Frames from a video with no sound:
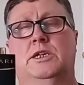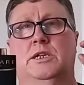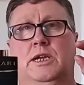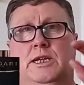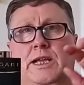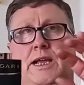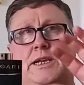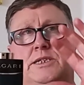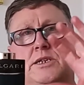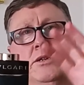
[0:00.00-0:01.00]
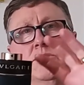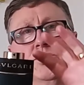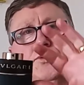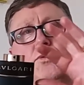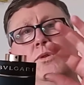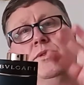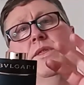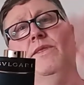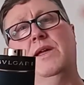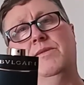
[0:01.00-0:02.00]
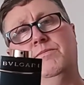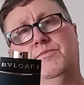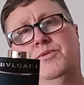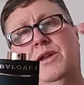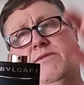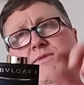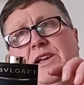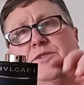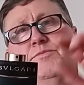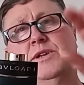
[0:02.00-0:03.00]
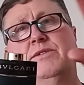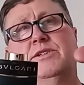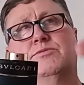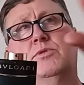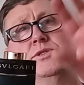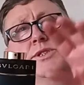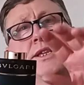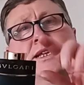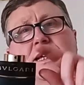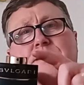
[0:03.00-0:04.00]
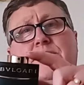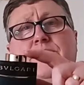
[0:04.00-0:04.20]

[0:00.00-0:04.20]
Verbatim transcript: again, is a lot stronger than that first previous ones that came out.